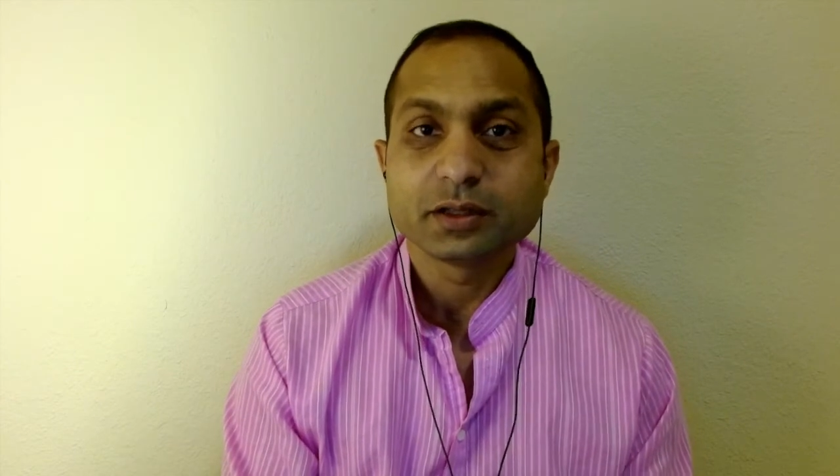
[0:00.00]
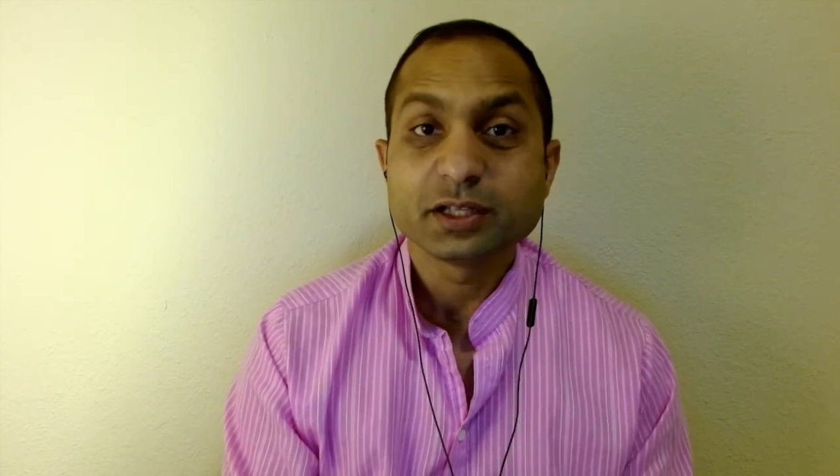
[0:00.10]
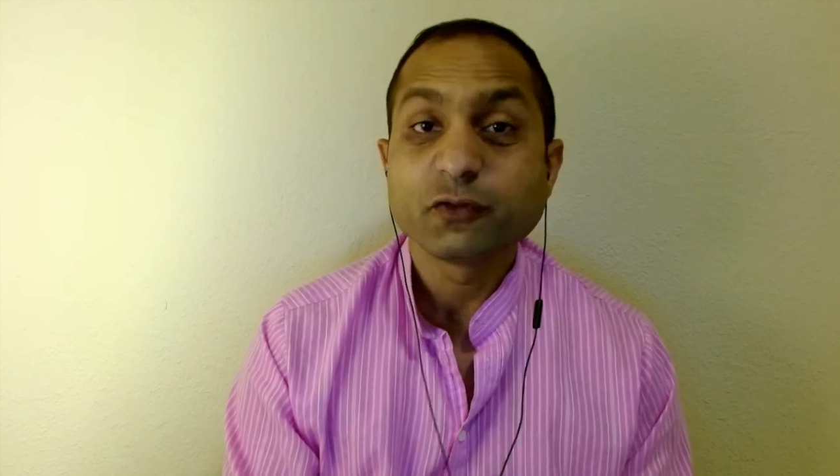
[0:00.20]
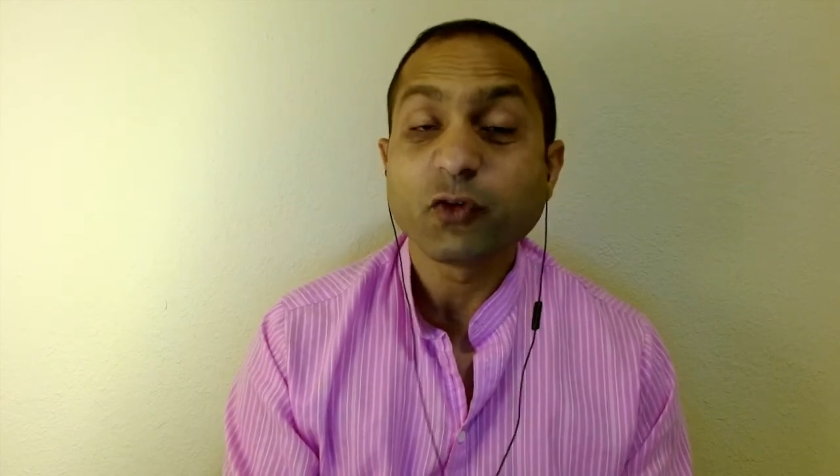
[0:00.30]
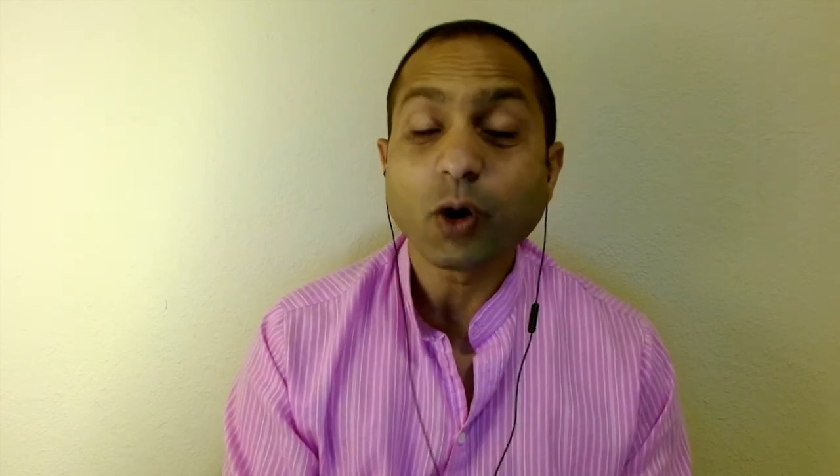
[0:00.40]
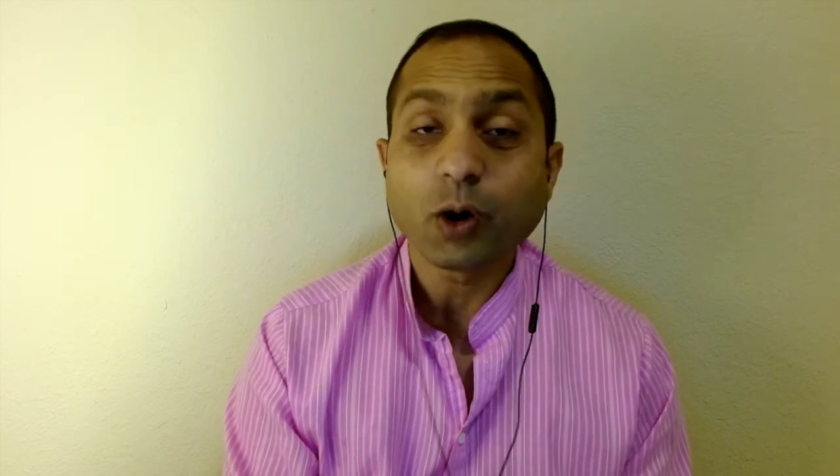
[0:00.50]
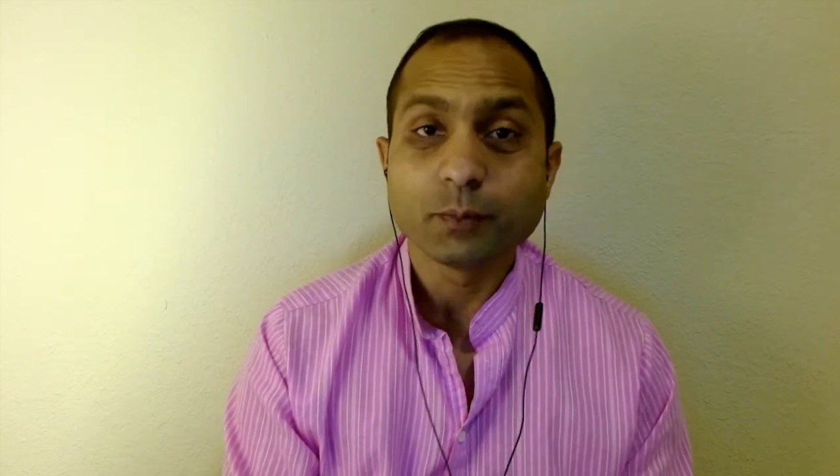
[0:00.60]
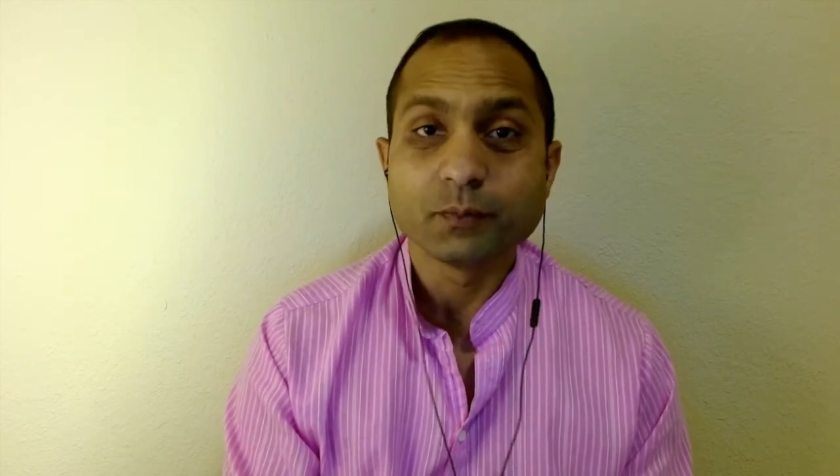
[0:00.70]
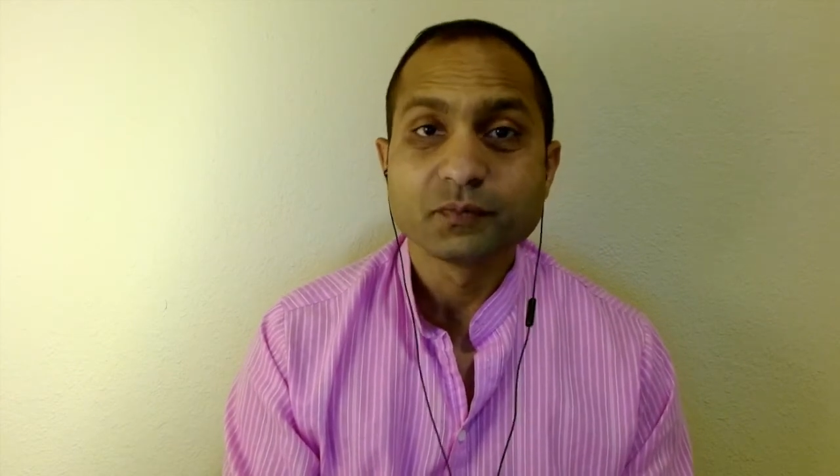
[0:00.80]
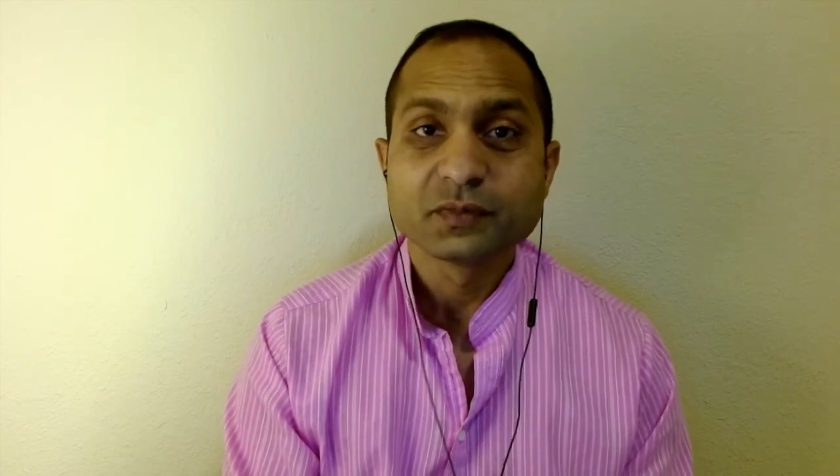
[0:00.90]

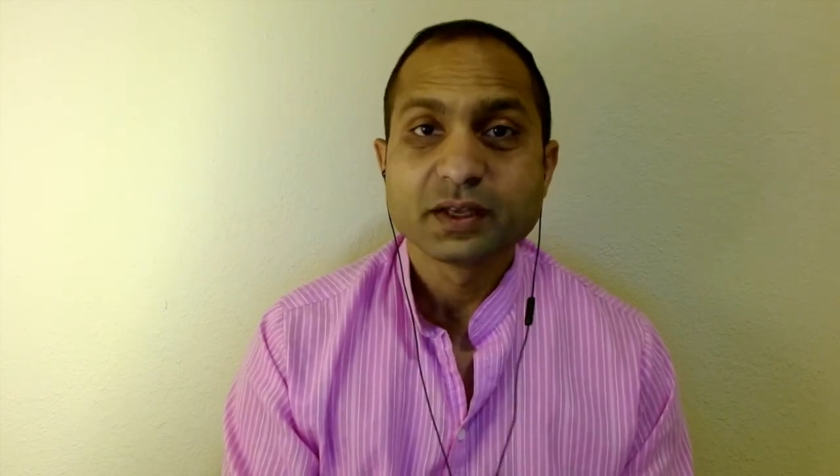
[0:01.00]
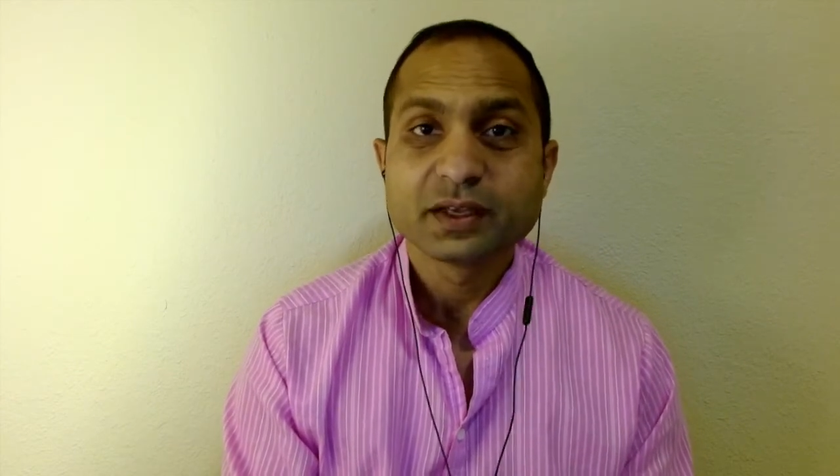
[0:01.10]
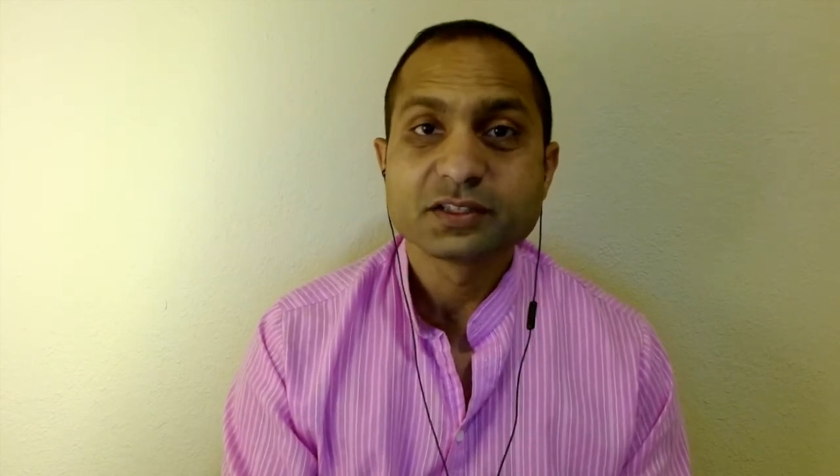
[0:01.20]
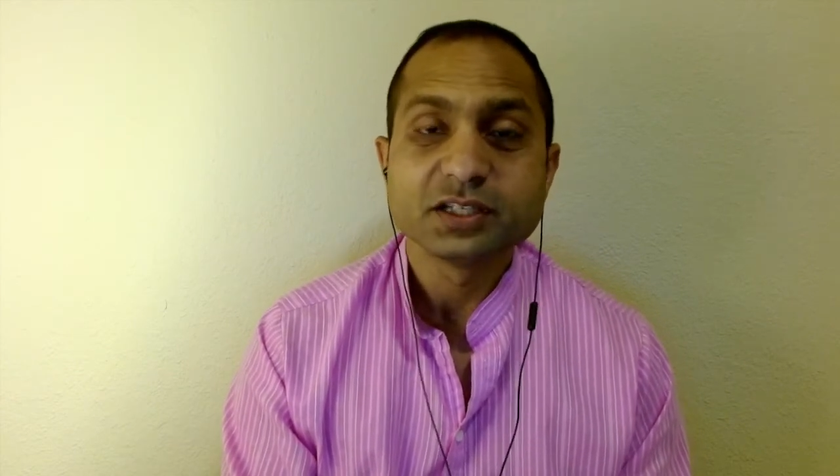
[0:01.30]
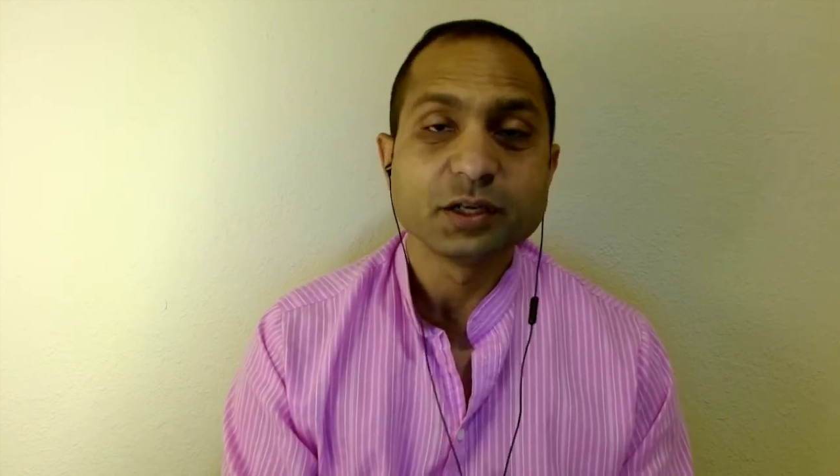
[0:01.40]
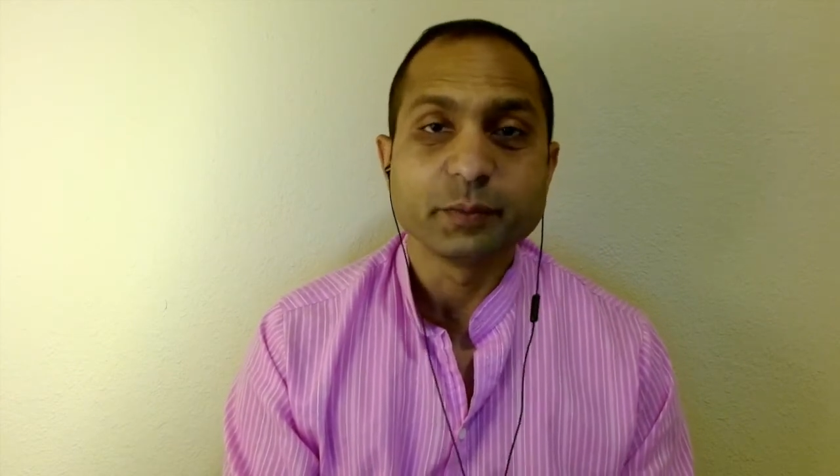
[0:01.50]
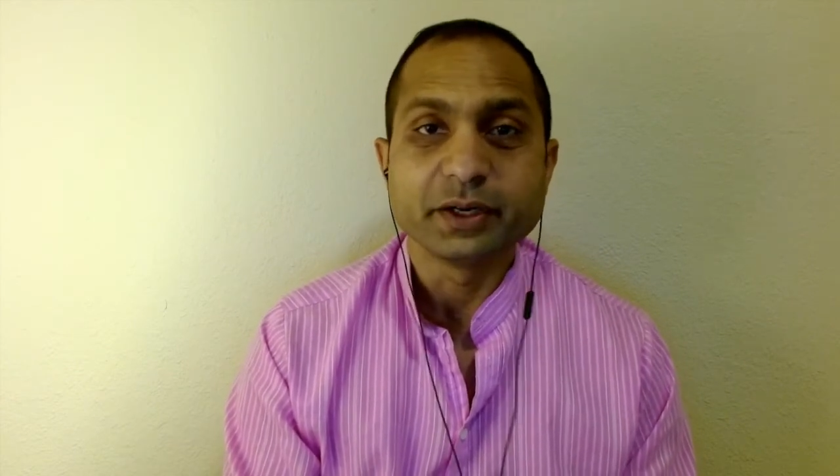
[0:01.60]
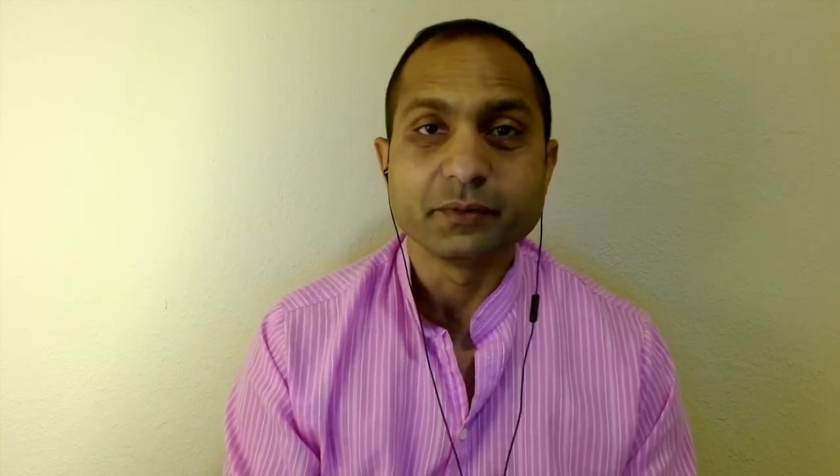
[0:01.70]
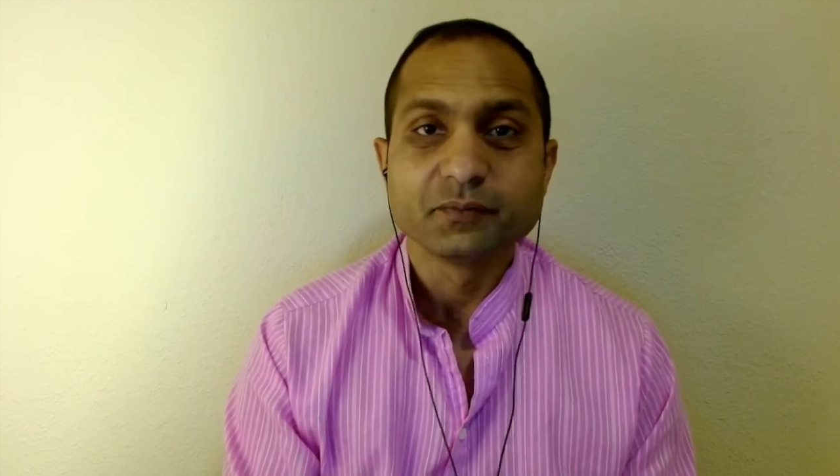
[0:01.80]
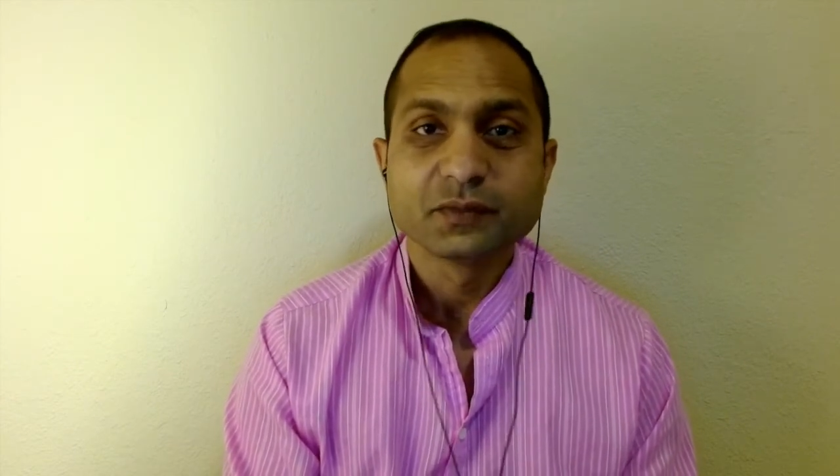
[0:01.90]
form is
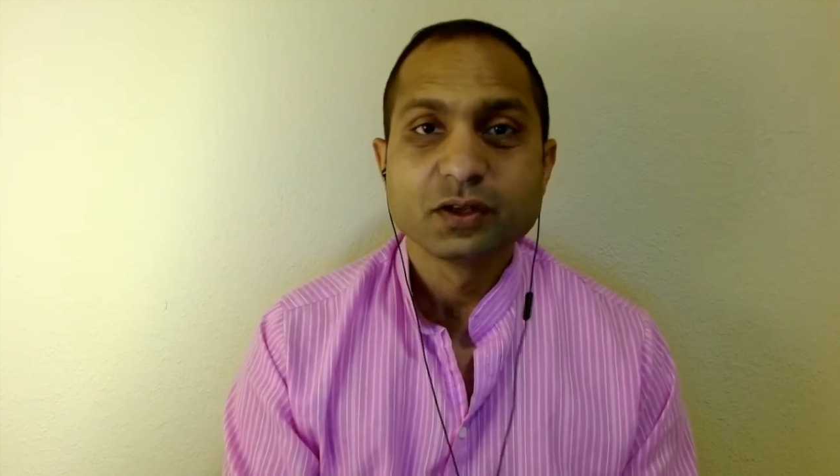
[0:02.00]
determined.